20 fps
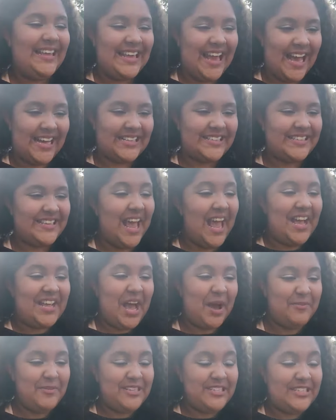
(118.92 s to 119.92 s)
Yes,
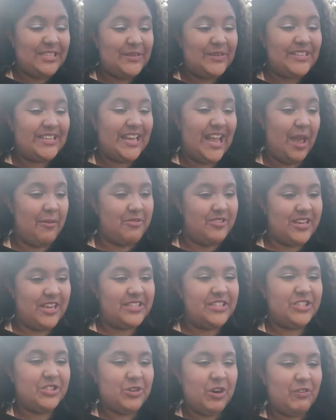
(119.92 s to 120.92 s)
coming soon to the
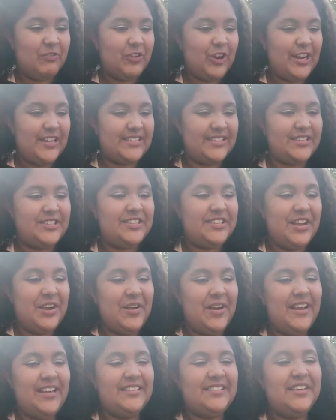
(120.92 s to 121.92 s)
Amazon storefront is a
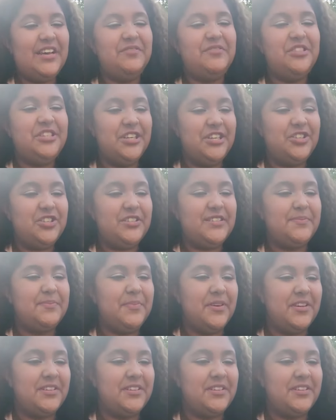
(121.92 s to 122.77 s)
series of children's